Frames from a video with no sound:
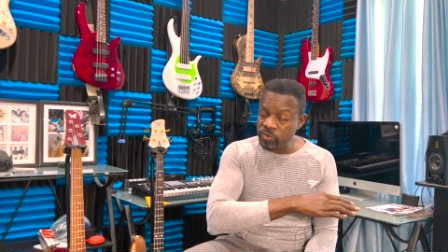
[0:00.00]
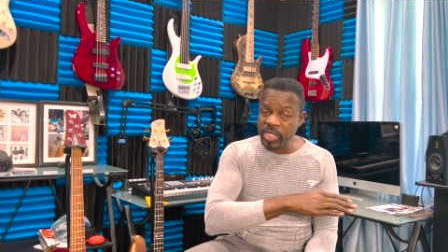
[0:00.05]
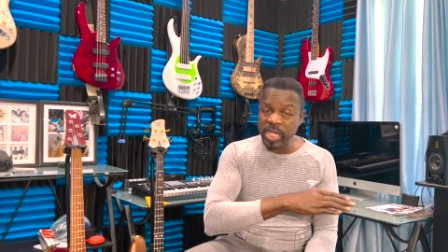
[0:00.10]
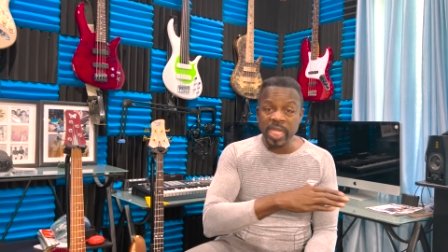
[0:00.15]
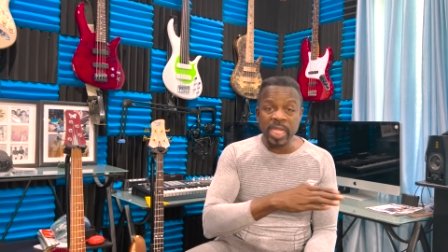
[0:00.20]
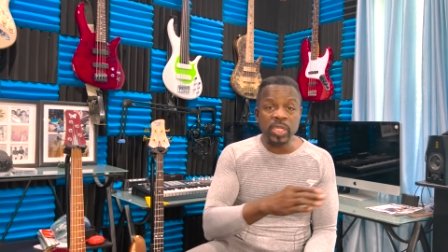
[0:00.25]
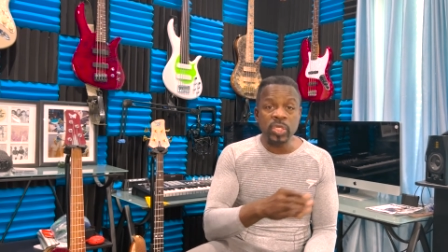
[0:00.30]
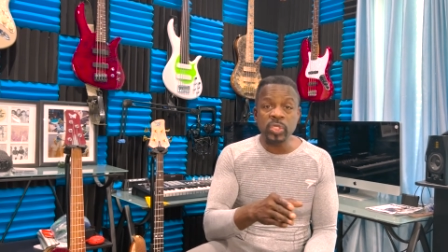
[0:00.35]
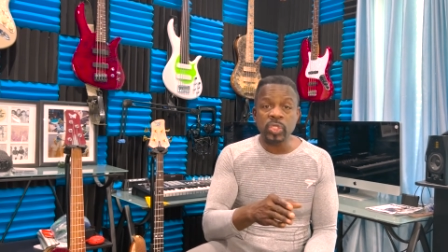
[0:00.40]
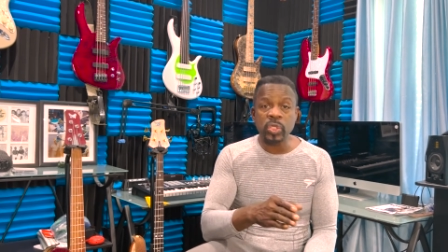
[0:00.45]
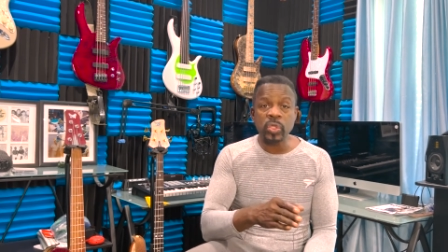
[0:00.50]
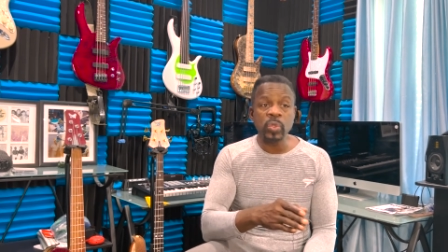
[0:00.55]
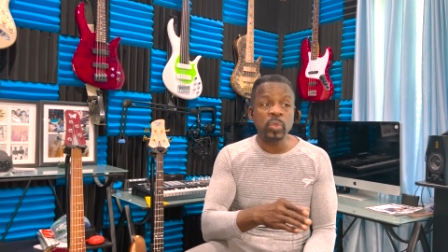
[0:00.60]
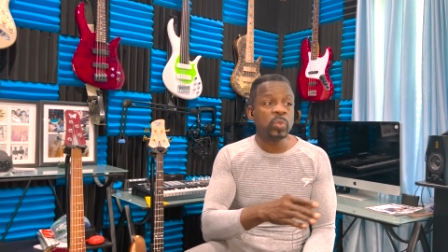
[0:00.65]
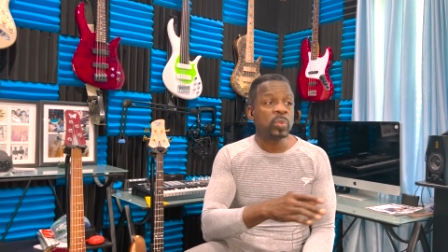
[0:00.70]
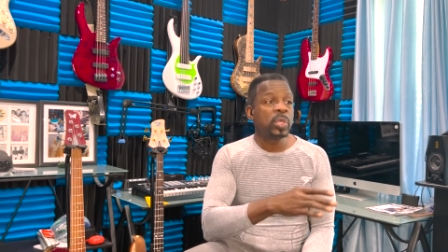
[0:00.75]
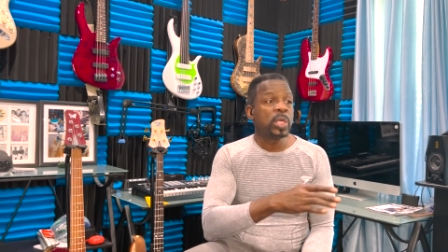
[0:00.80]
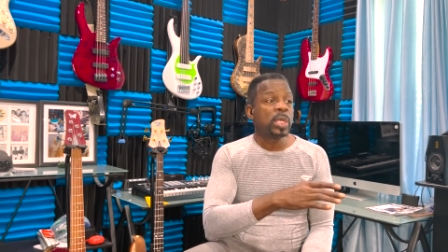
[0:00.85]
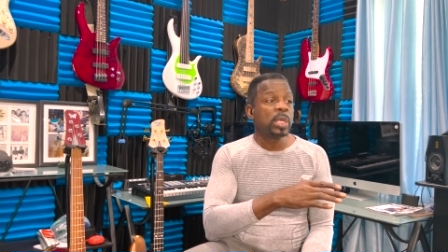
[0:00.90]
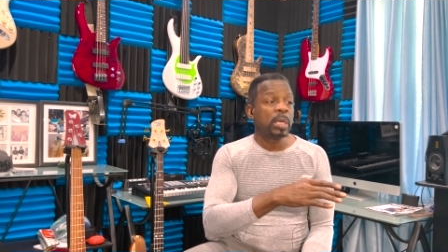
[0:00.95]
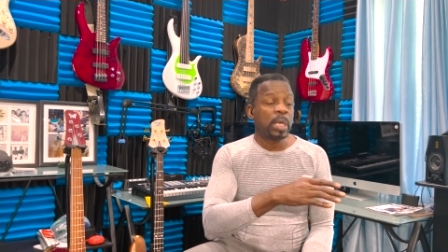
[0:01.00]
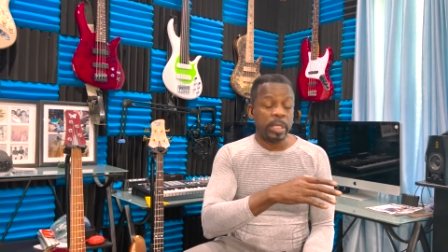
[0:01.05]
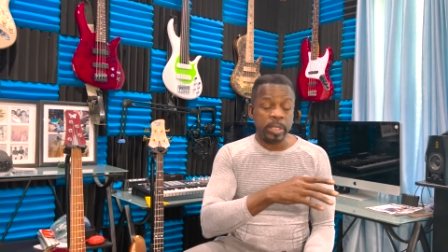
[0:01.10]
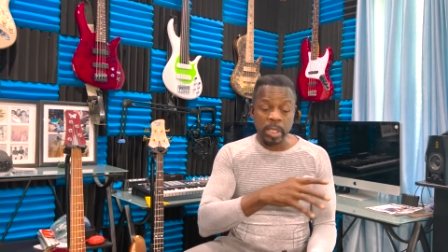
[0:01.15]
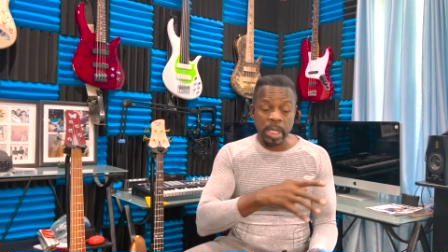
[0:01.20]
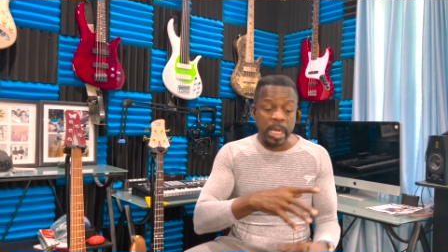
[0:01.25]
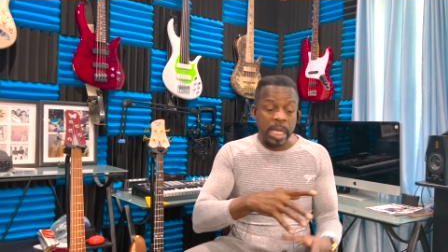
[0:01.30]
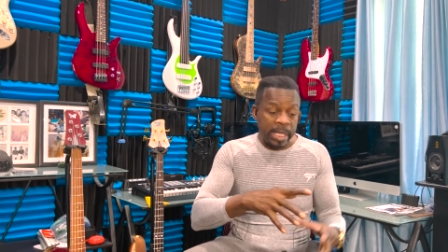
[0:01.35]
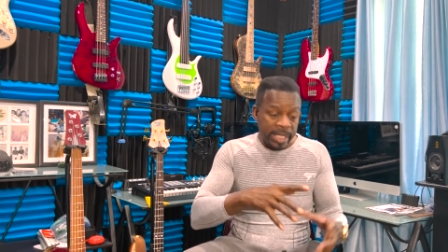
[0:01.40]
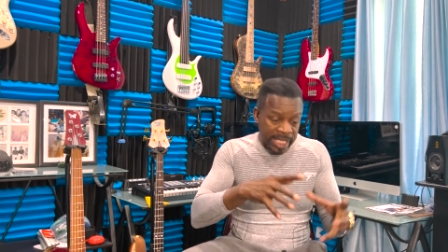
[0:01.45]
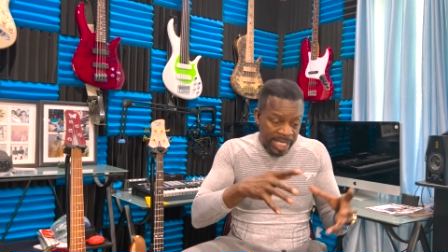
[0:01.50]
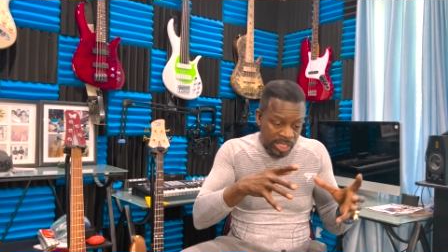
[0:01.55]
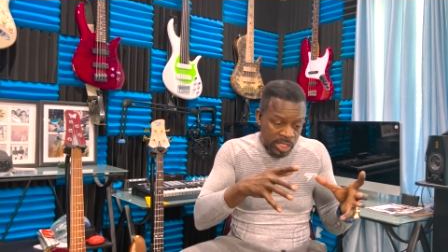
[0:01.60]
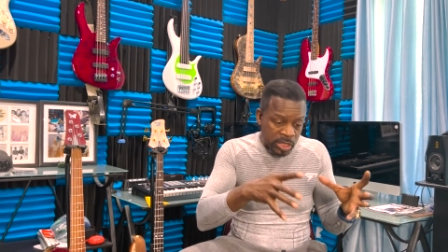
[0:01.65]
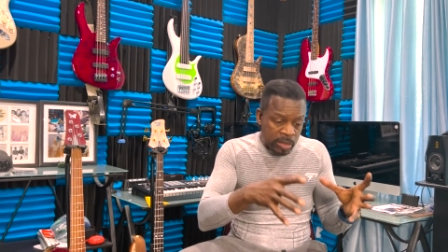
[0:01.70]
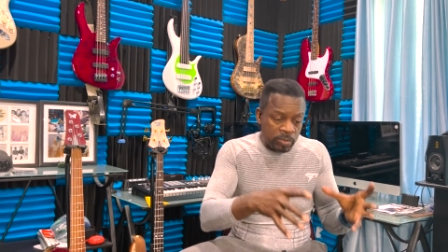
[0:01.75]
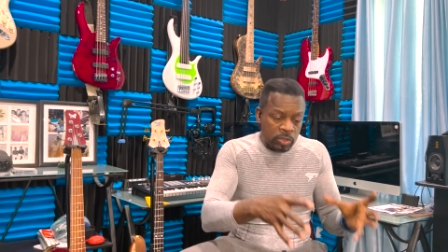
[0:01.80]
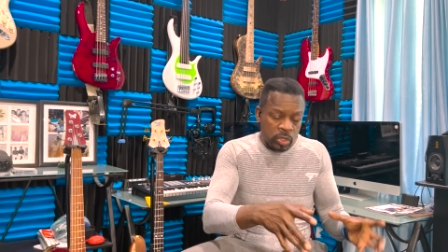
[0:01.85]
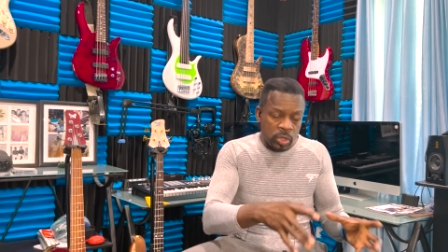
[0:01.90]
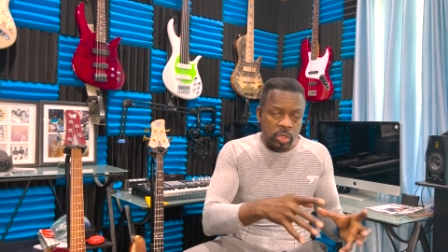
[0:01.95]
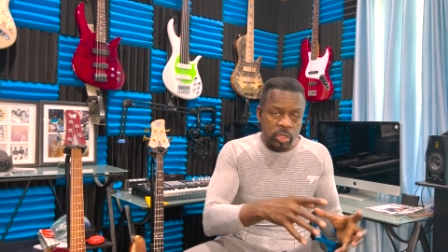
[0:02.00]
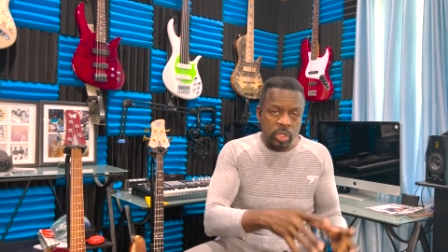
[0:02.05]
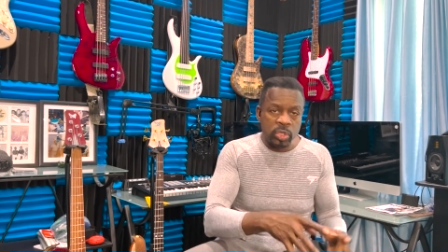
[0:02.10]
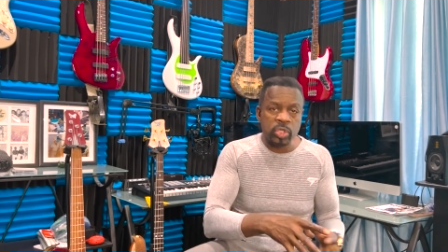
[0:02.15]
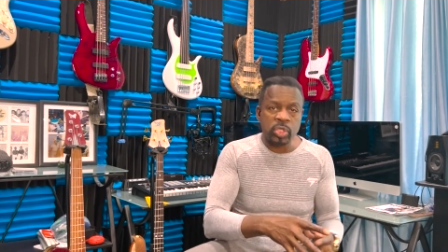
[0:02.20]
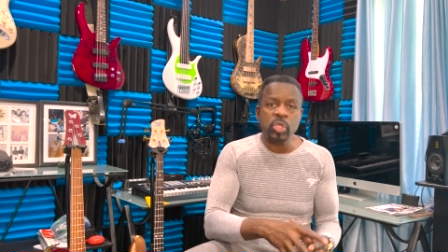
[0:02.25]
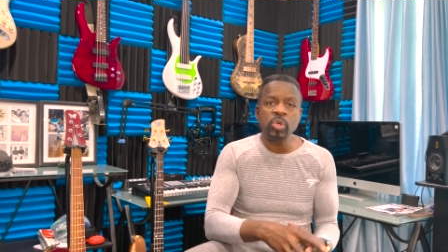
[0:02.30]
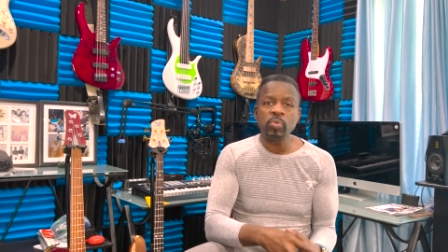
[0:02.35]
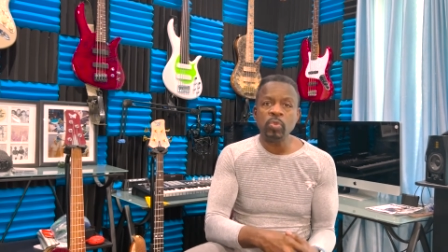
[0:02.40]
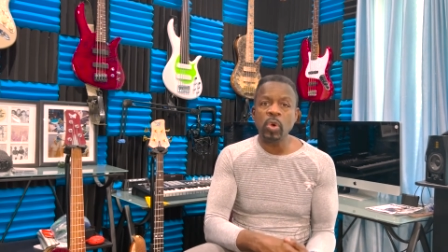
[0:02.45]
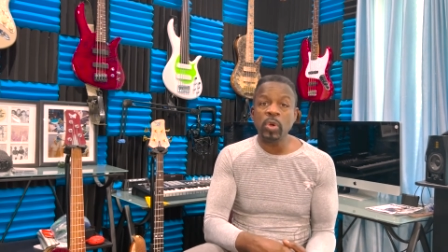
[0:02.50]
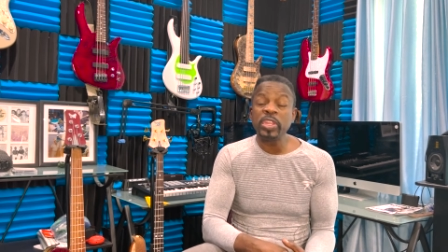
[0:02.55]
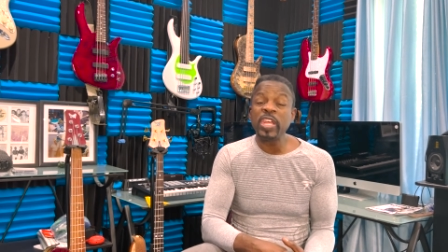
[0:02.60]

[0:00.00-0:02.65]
into, uh, it gets them to, to do more.